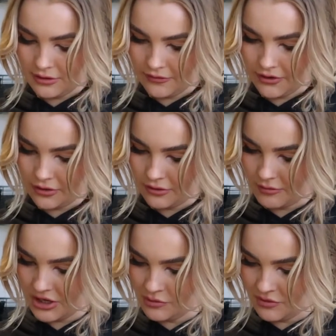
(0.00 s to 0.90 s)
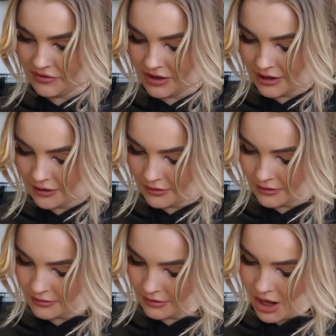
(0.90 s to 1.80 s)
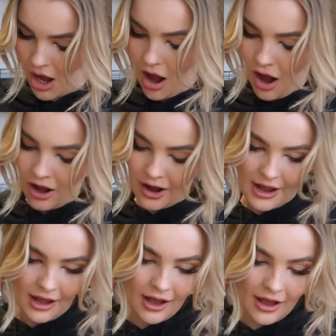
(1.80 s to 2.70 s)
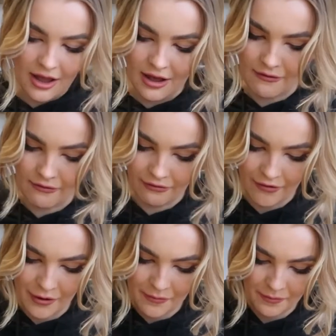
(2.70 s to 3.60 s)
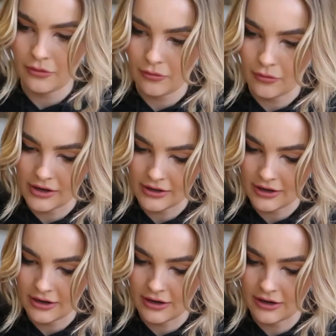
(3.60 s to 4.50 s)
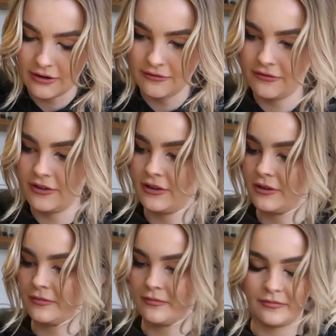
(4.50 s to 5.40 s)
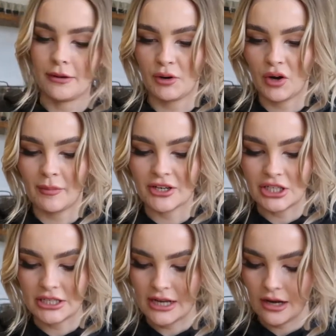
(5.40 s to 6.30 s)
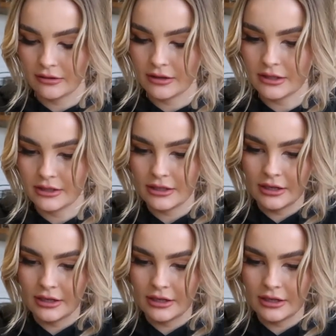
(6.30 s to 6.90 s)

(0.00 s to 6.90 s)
Have I got a measurement for that? I have. 1.5. I'm not gonna measure this out because